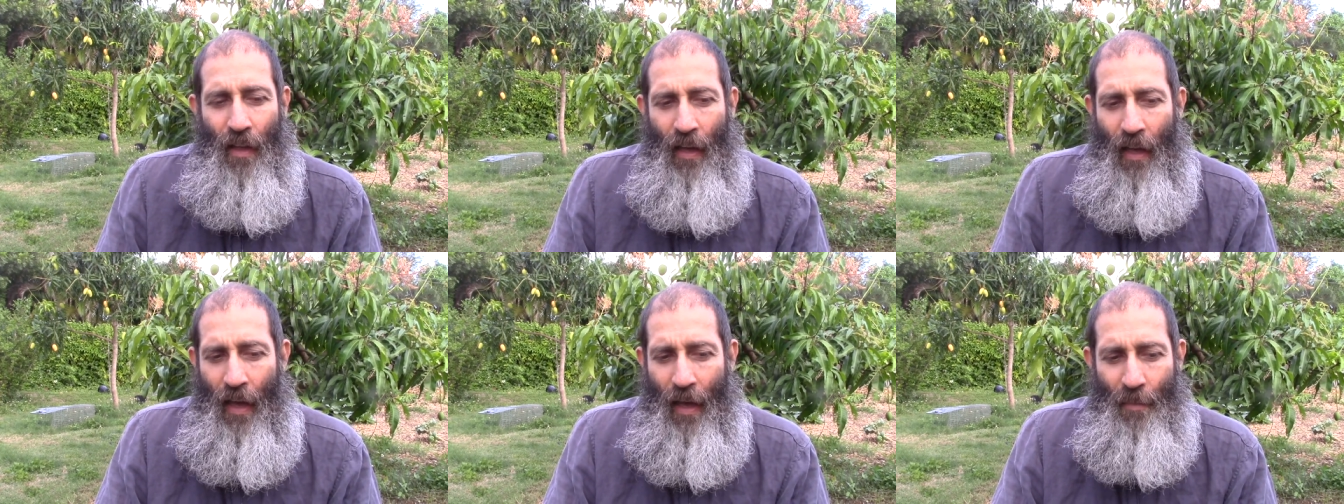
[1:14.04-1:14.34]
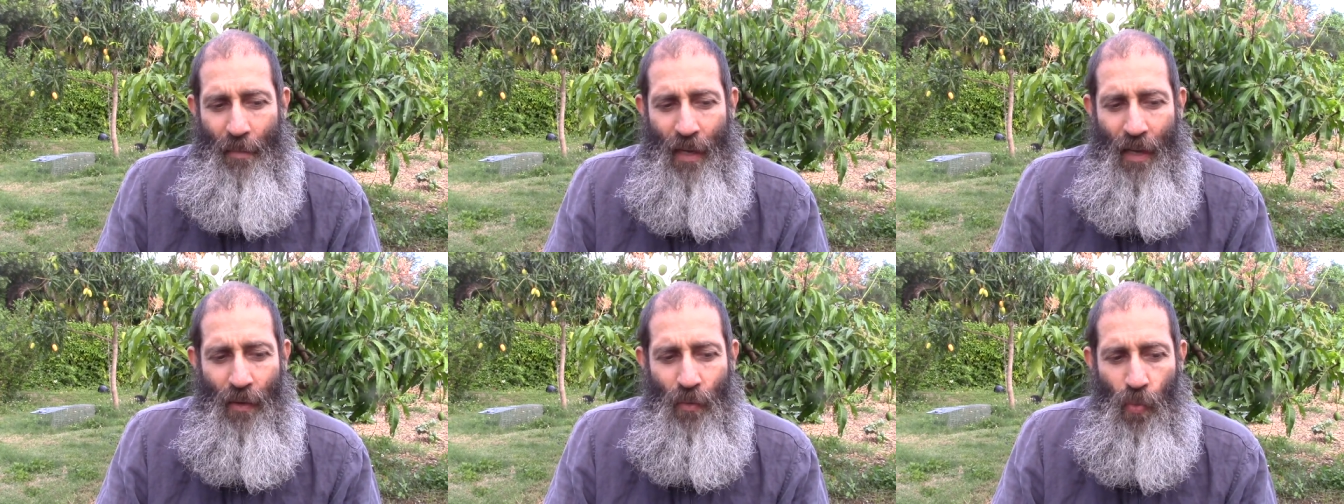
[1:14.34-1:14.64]
I
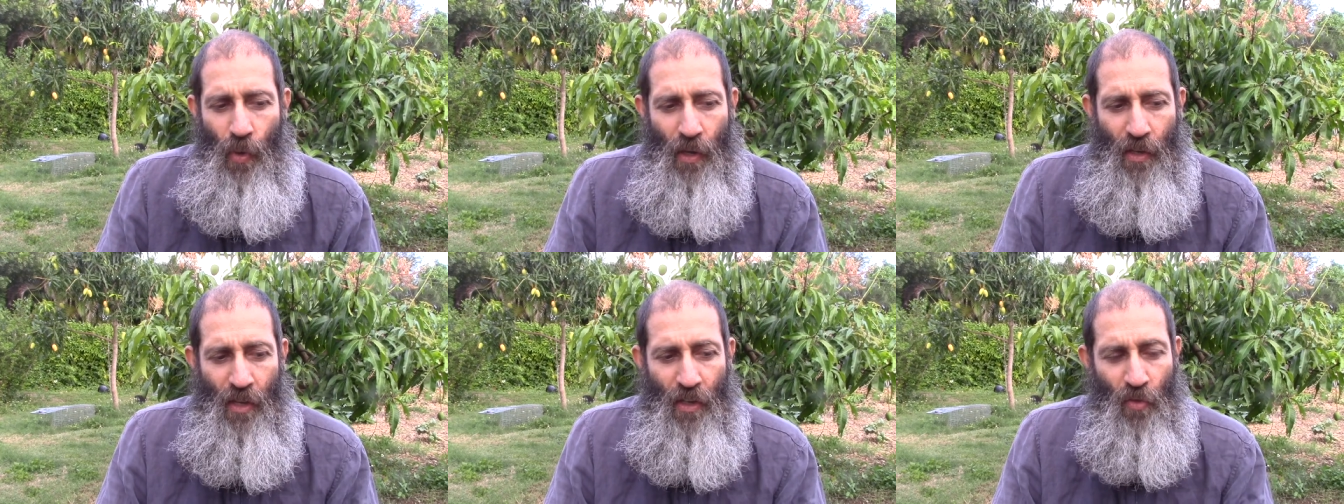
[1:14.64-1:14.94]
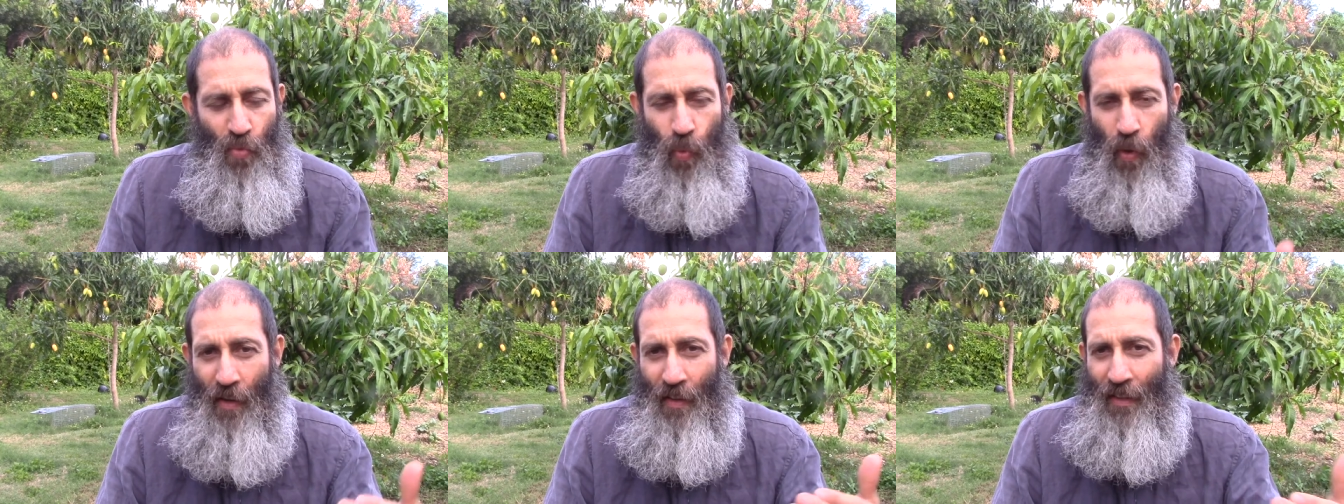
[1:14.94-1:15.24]
mean, we
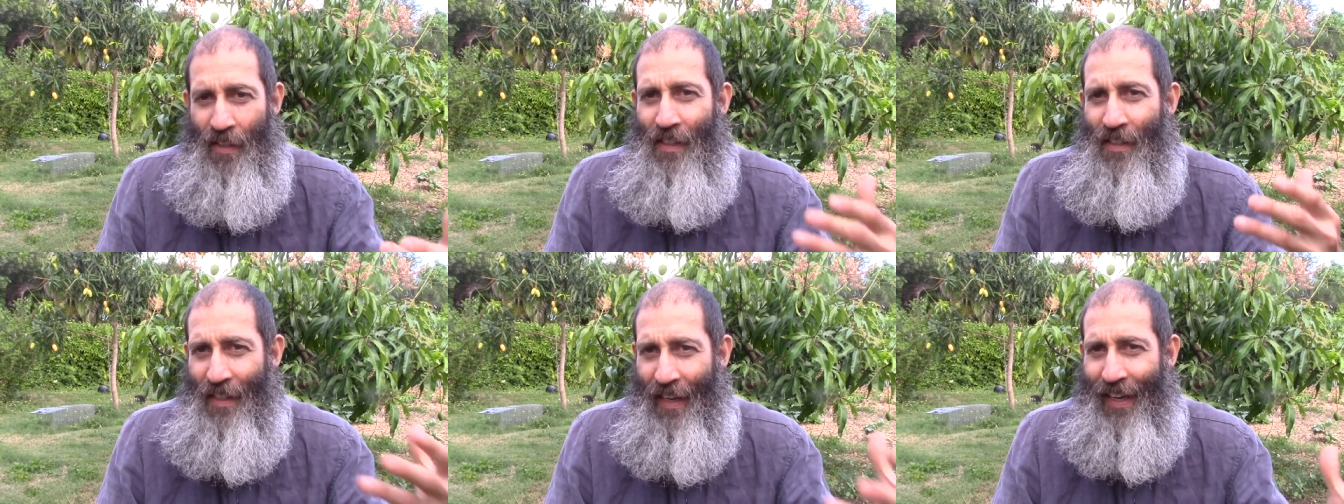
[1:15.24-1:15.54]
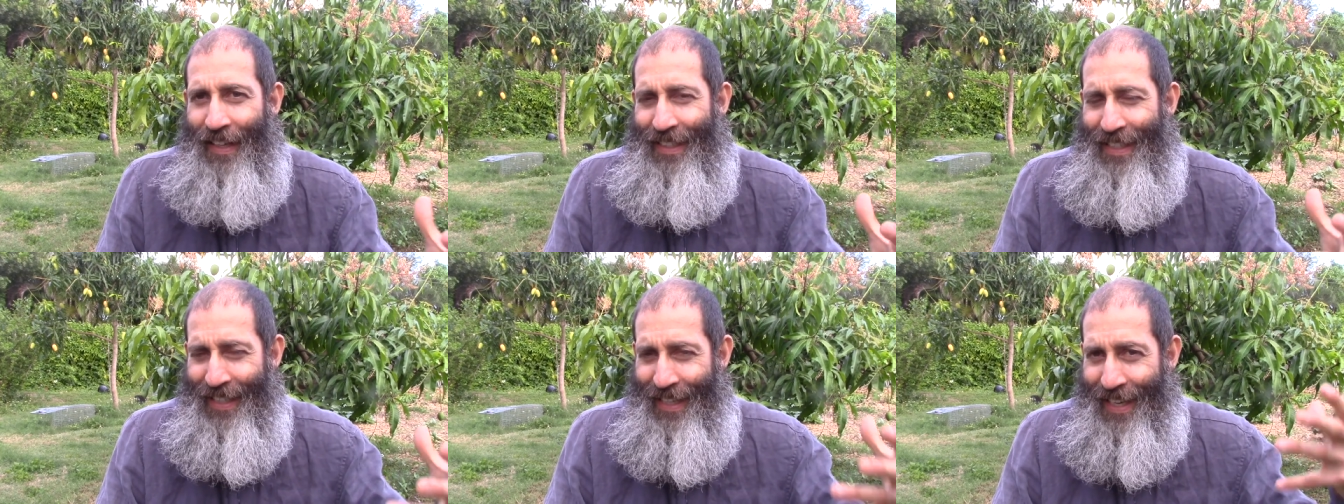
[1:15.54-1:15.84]
just weren't
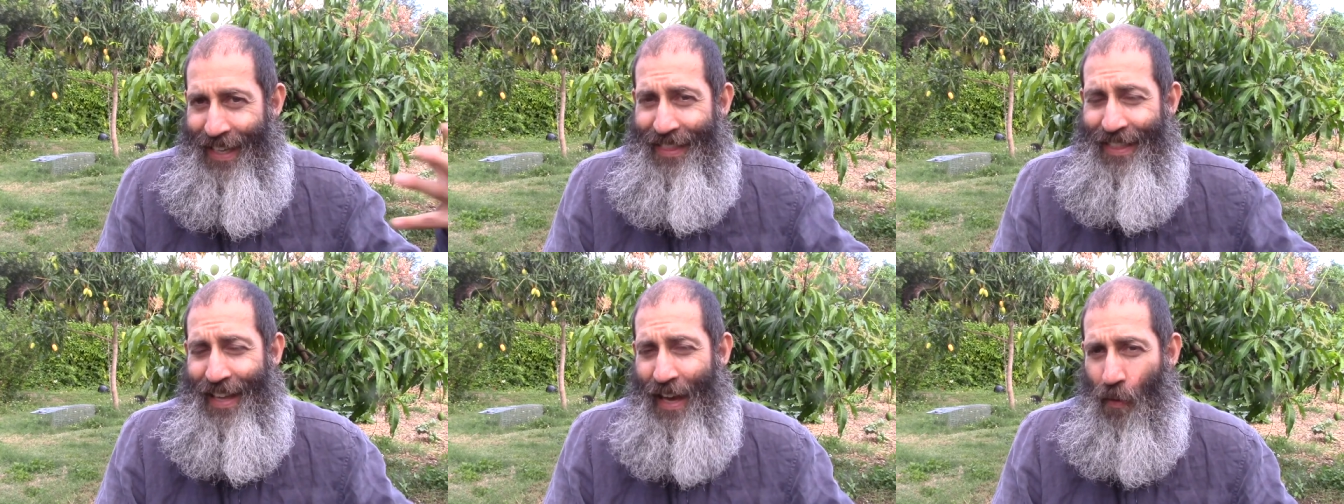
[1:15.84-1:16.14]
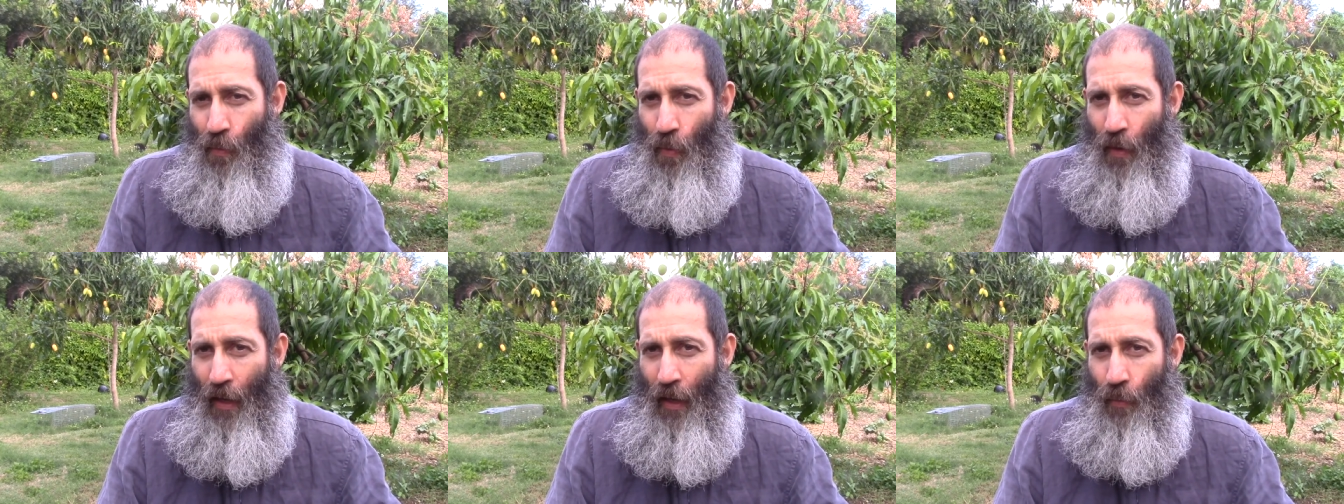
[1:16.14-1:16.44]
designed to eat
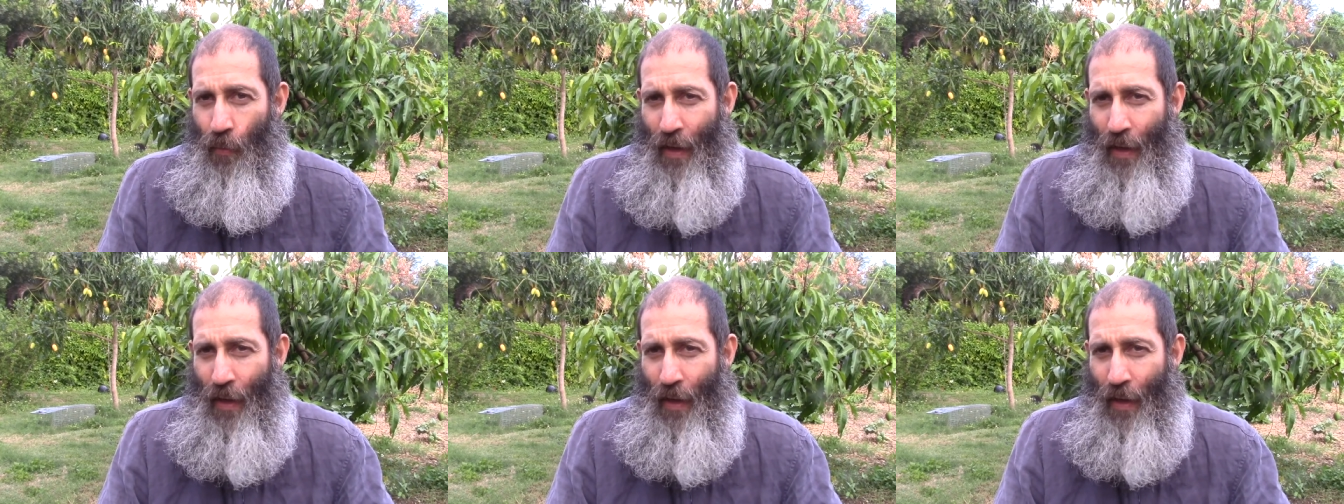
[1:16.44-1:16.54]
that way.